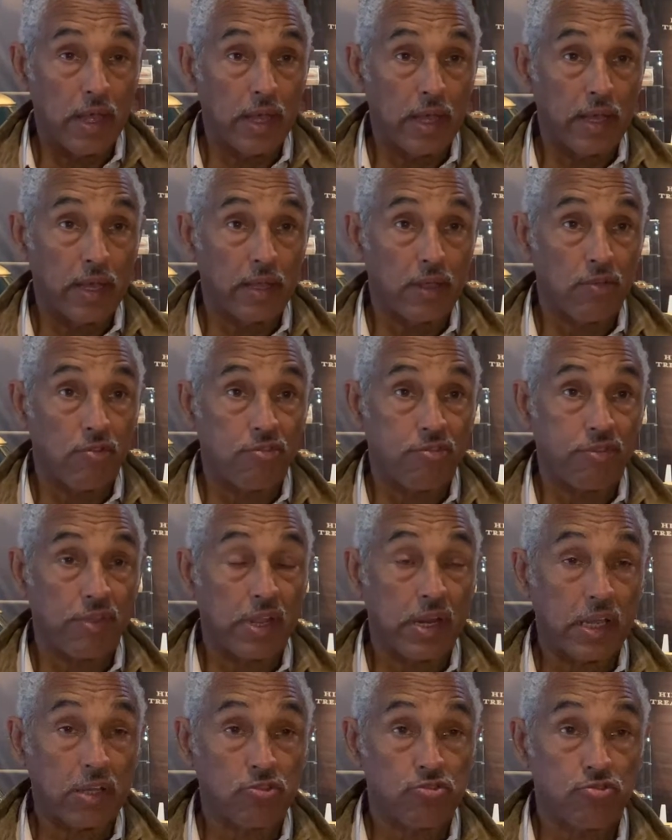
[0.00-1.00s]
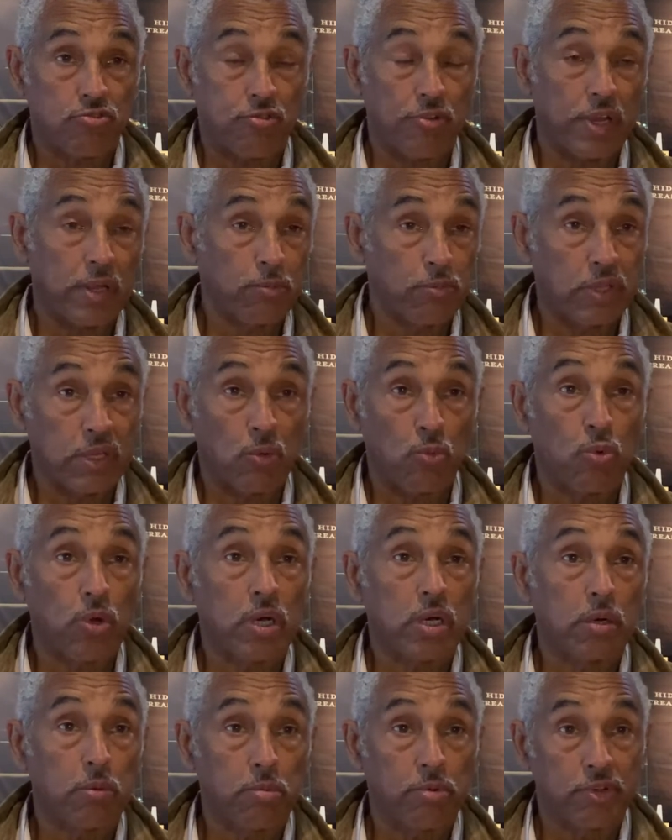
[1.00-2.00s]
as an extremely
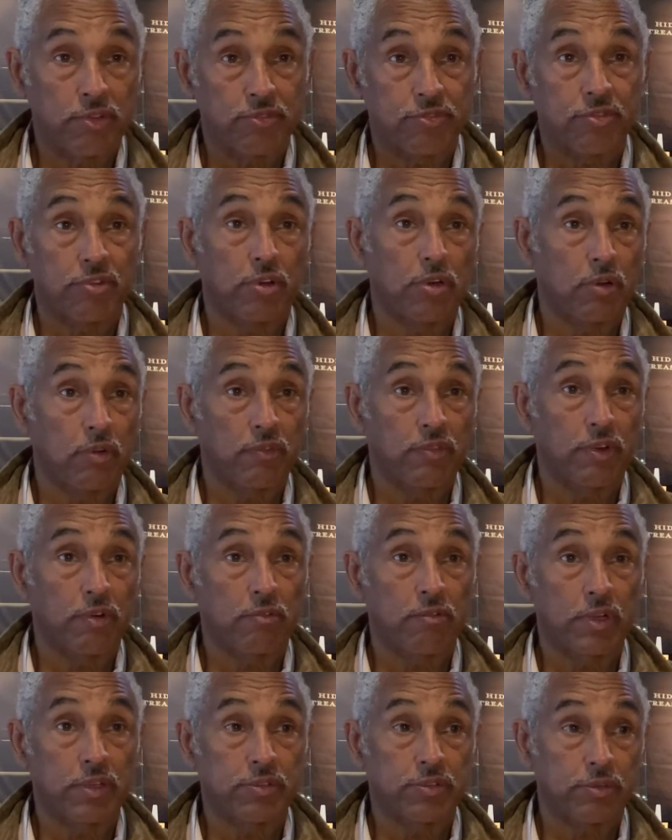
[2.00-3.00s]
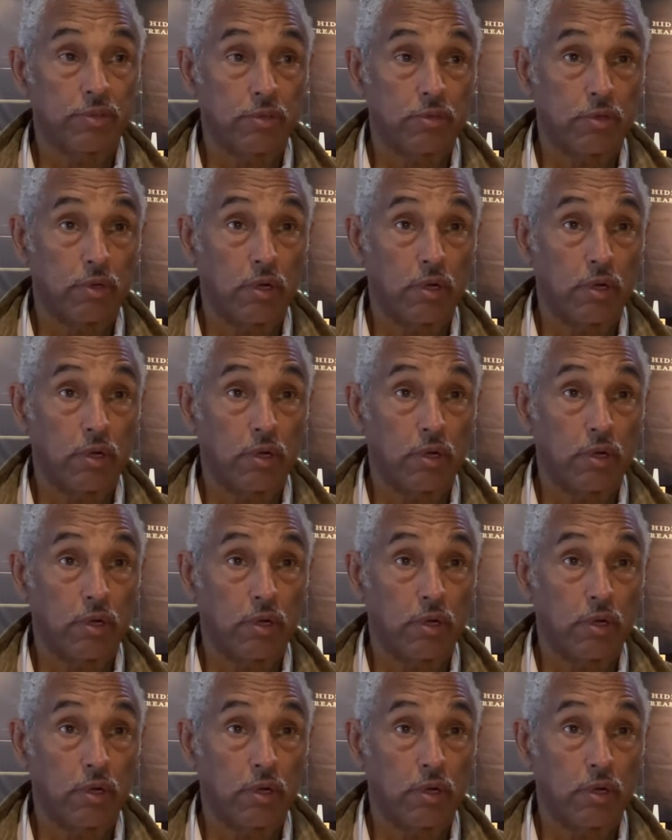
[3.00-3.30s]
well-preserved original